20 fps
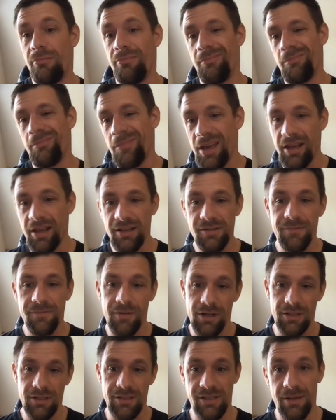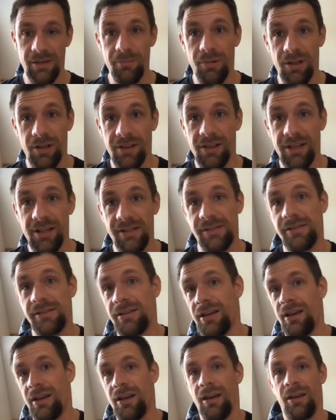Make is fairly simple in this.